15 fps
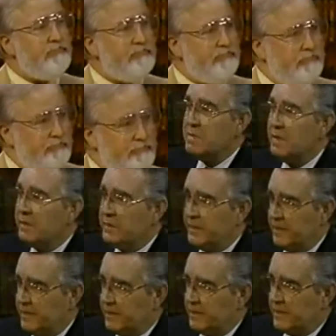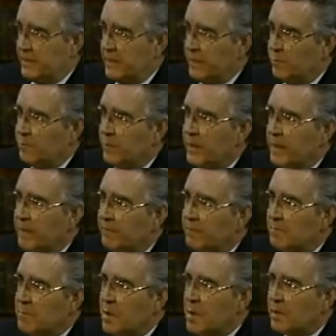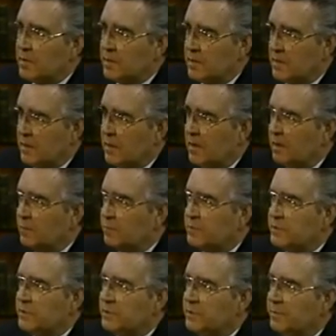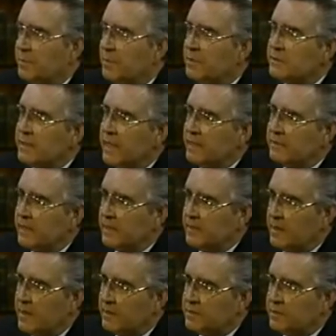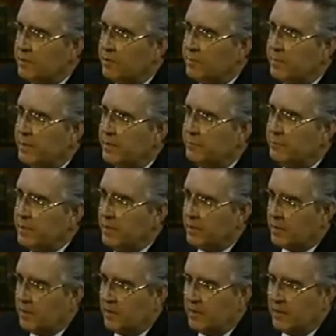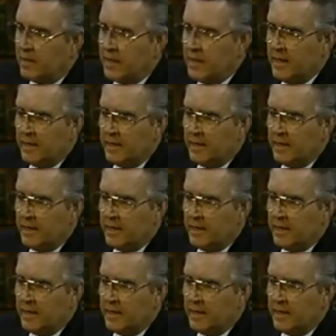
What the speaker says: And in our military today, we have the MARC card, which is a multi-technology automated reader card